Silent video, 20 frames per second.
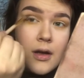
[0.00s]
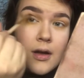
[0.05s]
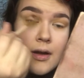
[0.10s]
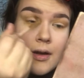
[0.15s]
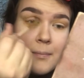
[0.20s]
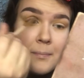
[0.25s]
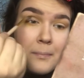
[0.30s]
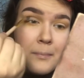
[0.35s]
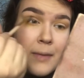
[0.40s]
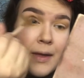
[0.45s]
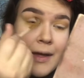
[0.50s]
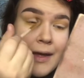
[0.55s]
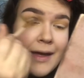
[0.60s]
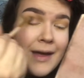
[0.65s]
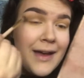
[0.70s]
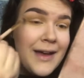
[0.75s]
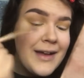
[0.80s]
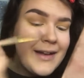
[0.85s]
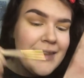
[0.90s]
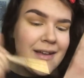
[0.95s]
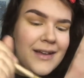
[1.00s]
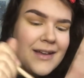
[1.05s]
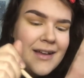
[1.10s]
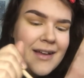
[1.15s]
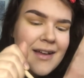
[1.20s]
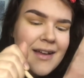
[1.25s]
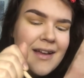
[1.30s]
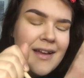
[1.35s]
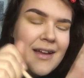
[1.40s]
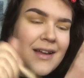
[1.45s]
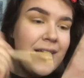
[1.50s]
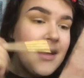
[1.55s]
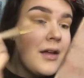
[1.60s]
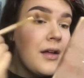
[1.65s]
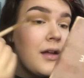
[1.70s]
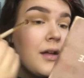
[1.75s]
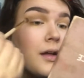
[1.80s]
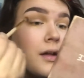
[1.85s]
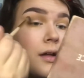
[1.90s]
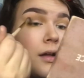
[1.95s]
I'm mad.
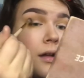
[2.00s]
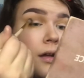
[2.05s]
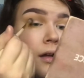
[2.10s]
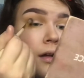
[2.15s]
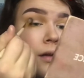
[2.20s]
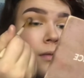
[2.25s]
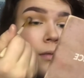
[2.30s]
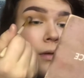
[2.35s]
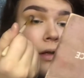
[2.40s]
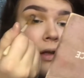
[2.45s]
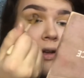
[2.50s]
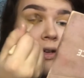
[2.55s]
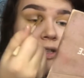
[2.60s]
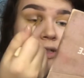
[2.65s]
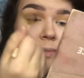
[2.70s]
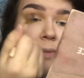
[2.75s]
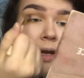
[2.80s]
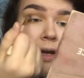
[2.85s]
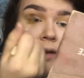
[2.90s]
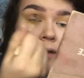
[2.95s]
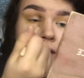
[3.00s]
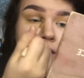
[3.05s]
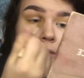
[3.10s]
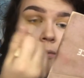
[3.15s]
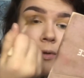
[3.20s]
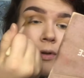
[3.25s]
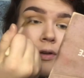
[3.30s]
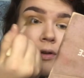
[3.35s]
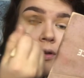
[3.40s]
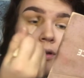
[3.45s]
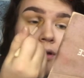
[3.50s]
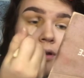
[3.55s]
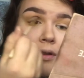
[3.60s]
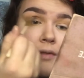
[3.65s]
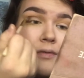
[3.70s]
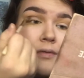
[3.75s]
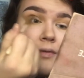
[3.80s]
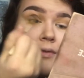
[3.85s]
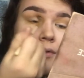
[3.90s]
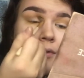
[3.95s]
Oh well, I could just buy another one
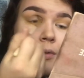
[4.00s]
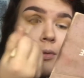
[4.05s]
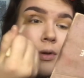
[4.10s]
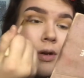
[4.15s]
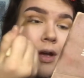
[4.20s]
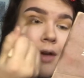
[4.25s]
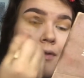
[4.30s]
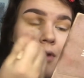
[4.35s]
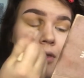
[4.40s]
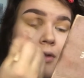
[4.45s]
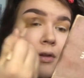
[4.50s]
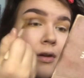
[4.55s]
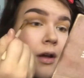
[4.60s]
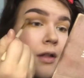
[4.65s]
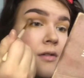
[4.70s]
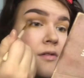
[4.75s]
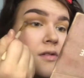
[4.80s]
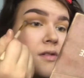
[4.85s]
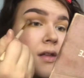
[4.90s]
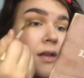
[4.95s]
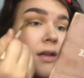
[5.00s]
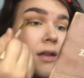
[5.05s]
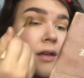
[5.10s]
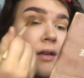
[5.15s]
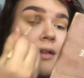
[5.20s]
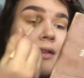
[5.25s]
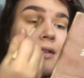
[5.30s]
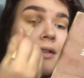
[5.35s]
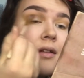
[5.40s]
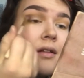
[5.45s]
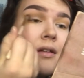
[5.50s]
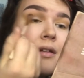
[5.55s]
or I have other colors like it.